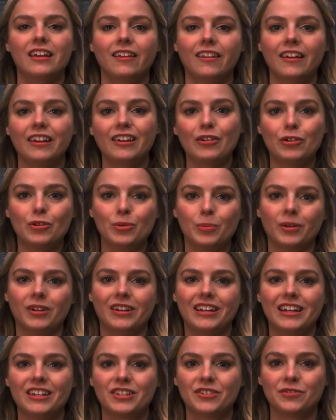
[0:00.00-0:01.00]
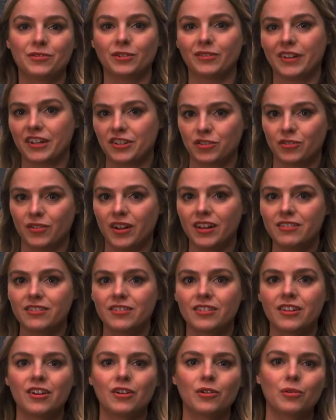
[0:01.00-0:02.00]
like Uber Eats for
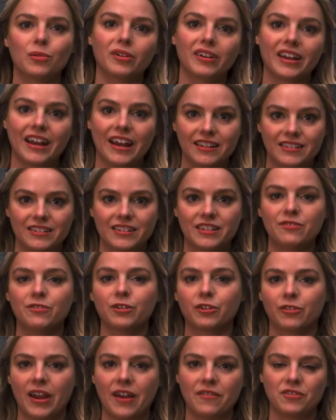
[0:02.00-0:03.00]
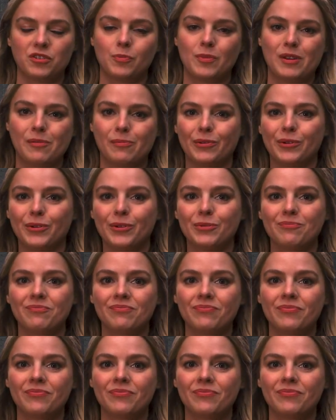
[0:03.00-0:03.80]
restaurants or Etsy for craftspeople.